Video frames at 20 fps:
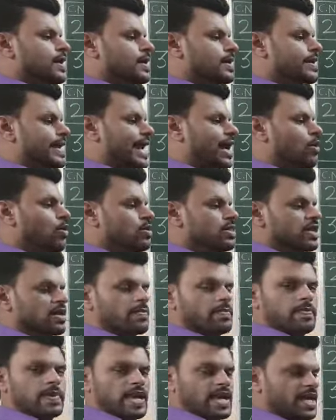triangular
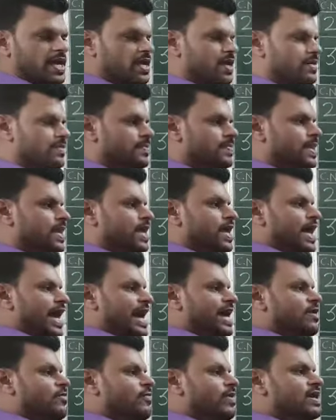plane,
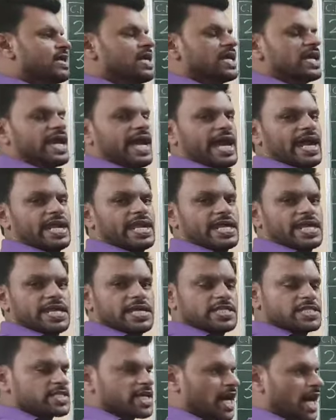and one ligand
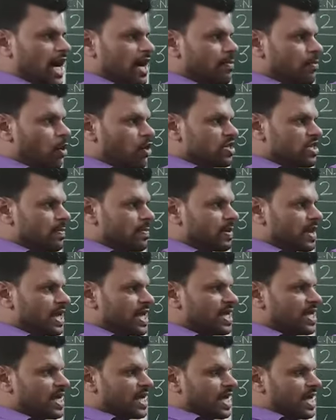is above the
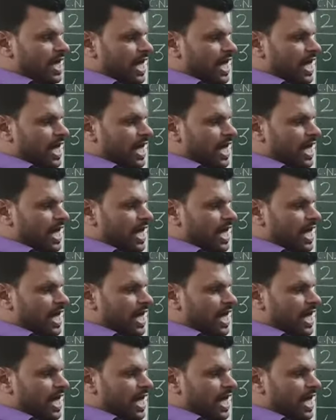plane